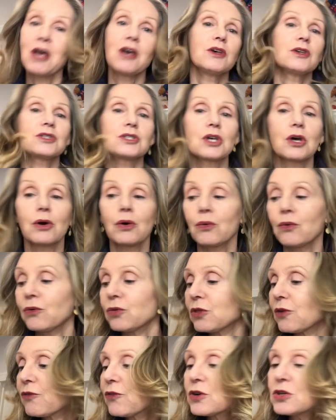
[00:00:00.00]
So
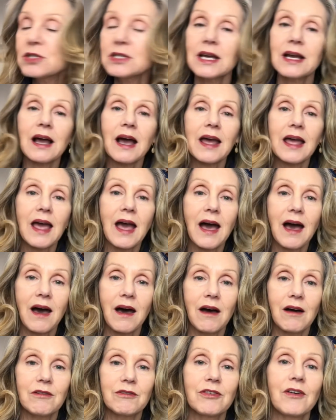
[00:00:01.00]
the first thing I
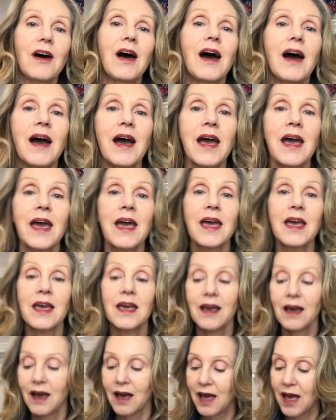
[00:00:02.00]
have, I
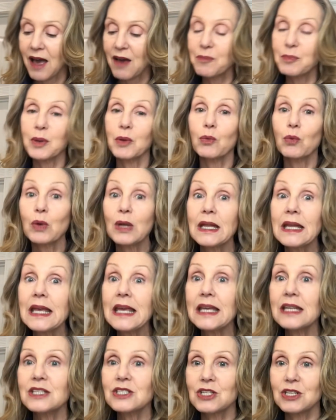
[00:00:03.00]
have been really
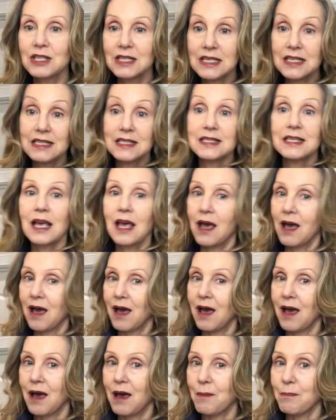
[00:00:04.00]
into these
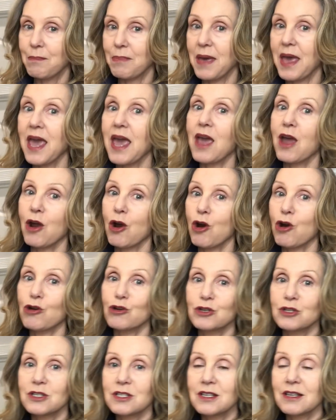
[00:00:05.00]

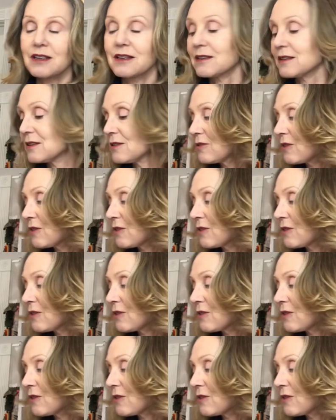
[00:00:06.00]
pears. You